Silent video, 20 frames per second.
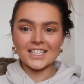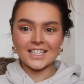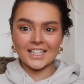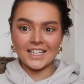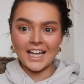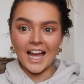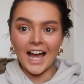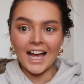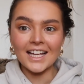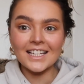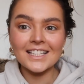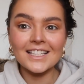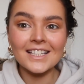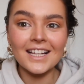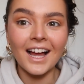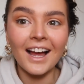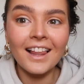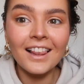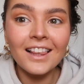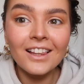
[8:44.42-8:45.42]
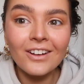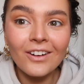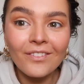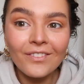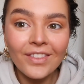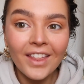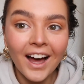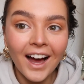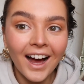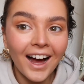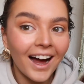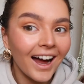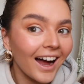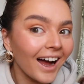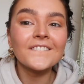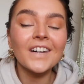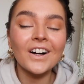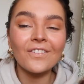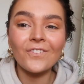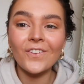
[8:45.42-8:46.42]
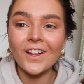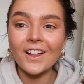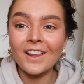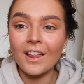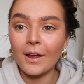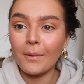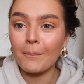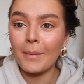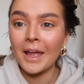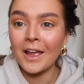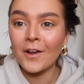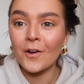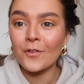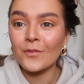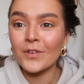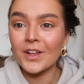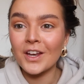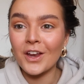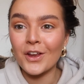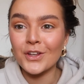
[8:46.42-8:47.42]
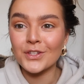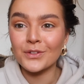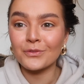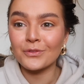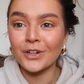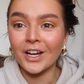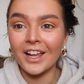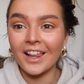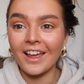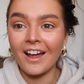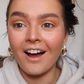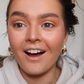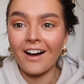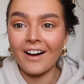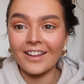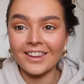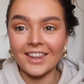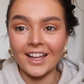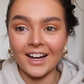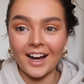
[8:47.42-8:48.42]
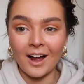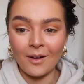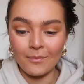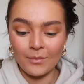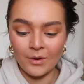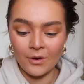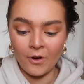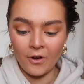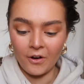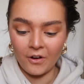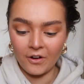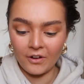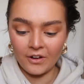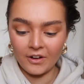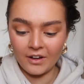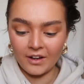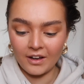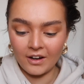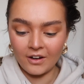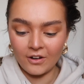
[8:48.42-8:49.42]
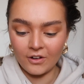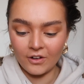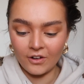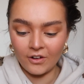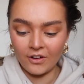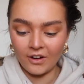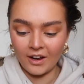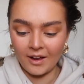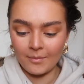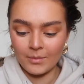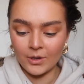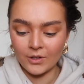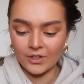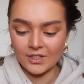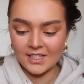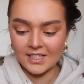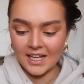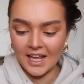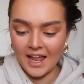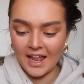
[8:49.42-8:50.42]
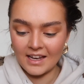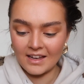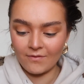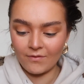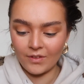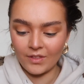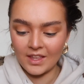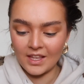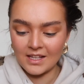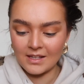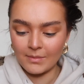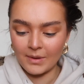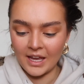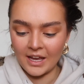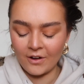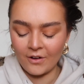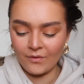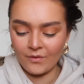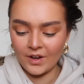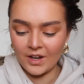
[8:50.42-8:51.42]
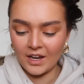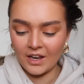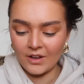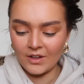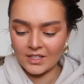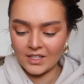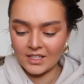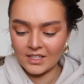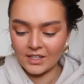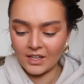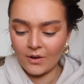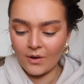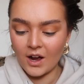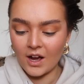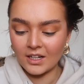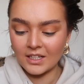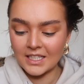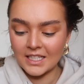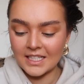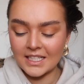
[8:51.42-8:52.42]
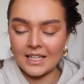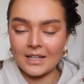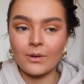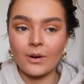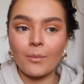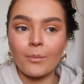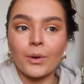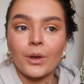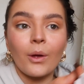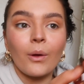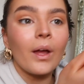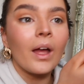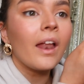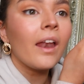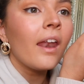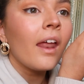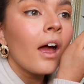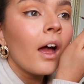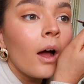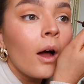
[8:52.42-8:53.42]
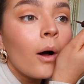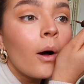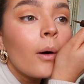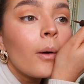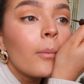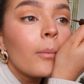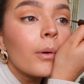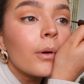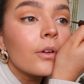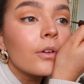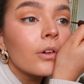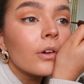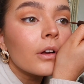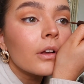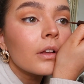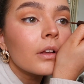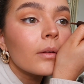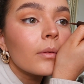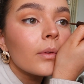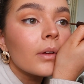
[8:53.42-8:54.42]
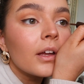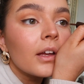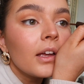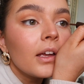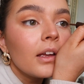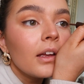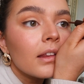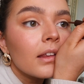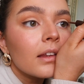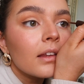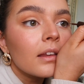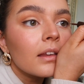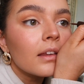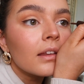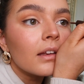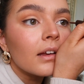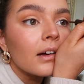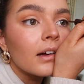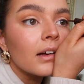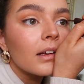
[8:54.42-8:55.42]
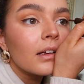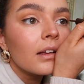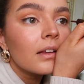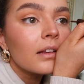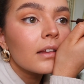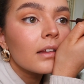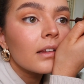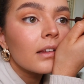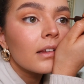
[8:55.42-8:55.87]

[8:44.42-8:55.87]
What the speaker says: Yes, I love that. I feel like makeup videos are really hard. Like, I'm not set for these makeup videos. They're so hard to see what I'm doing. But trust me, this is nice.